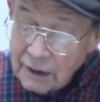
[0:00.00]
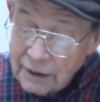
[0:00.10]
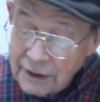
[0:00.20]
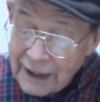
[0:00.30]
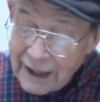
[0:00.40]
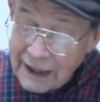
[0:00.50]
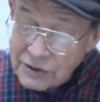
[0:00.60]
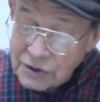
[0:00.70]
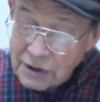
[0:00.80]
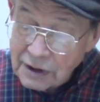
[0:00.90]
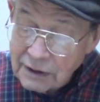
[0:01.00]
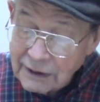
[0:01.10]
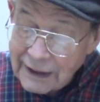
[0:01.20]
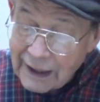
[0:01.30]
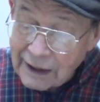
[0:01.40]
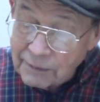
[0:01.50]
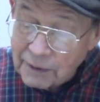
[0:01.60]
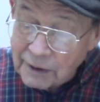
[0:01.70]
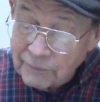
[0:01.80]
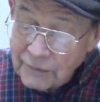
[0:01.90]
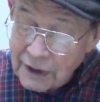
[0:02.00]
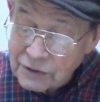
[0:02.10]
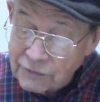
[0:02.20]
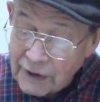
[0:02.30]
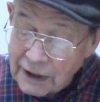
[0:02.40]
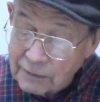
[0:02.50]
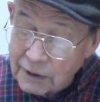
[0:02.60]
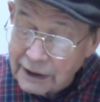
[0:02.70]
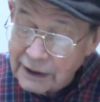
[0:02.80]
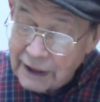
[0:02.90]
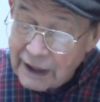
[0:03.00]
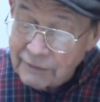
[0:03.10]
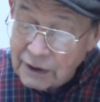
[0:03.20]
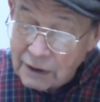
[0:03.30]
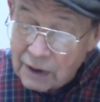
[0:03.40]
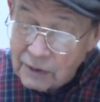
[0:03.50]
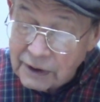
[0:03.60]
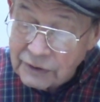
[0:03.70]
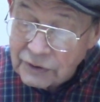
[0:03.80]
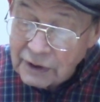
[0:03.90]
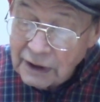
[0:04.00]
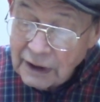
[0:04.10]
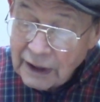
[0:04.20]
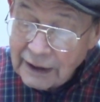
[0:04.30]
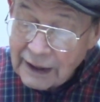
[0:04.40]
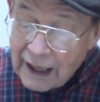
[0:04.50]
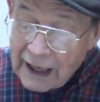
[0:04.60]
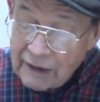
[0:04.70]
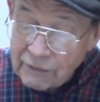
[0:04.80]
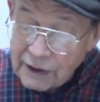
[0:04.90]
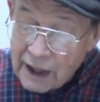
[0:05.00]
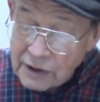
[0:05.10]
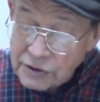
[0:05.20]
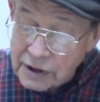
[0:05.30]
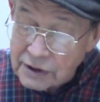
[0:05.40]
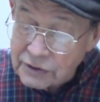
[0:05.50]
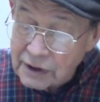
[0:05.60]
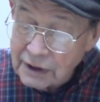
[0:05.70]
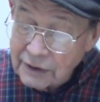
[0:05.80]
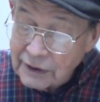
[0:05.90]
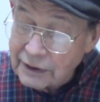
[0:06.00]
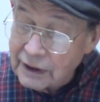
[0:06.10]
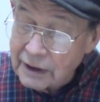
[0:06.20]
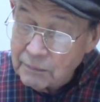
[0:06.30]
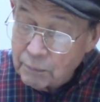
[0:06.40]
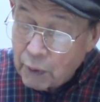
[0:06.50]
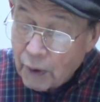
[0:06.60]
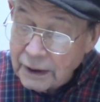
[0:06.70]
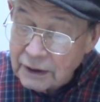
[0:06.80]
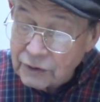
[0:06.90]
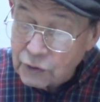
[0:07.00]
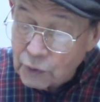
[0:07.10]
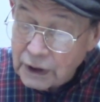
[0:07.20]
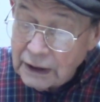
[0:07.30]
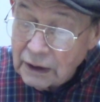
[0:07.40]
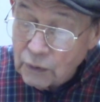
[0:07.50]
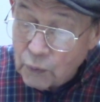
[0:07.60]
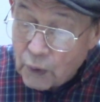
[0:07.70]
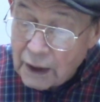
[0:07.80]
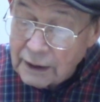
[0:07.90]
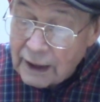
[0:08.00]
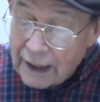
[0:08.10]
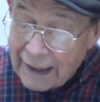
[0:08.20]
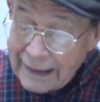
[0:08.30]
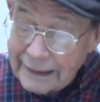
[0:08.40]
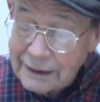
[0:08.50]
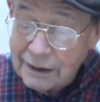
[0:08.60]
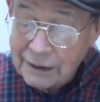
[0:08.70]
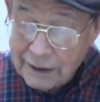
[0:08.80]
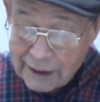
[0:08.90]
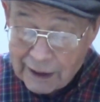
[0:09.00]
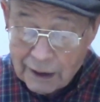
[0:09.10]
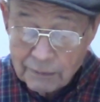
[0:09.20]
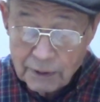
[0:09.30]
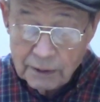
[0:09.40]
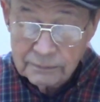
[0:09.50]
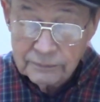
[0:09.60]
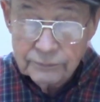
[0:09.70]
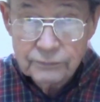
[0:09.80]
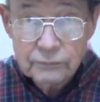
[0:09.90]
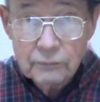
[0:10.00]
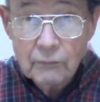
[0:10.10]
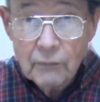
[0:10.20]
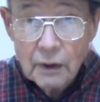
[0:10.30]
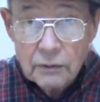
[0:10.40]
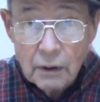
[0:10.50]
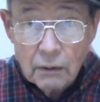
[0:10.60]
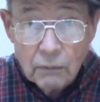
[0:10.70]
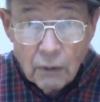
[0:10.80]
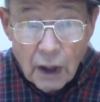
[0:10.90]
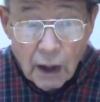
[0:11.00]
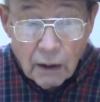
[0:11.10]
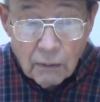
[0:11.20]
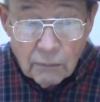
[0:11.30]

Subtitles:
The S caliber is available in heavier loadings and higher velocities than the .318 caliber. So, wow.